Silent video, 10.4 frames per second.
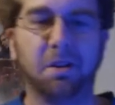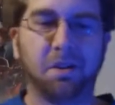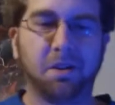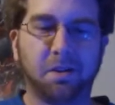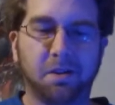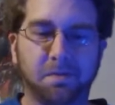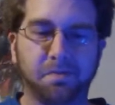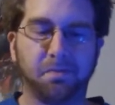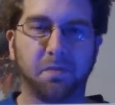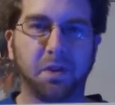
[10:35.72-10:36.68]

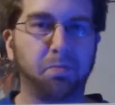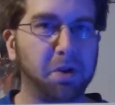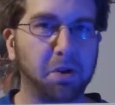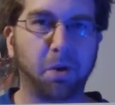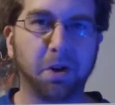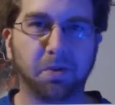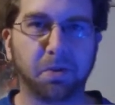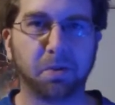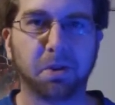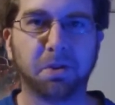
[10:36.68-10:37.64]
It's been a great
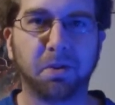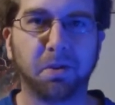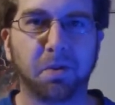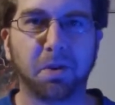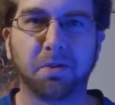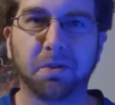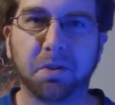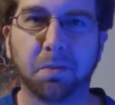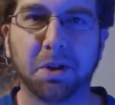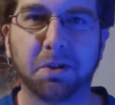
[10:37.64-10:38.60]
story so far
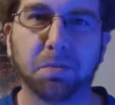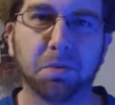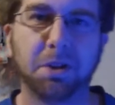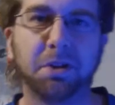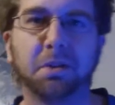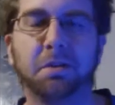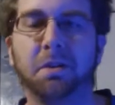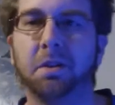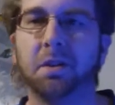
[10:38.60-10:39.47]
since I picked up reading it.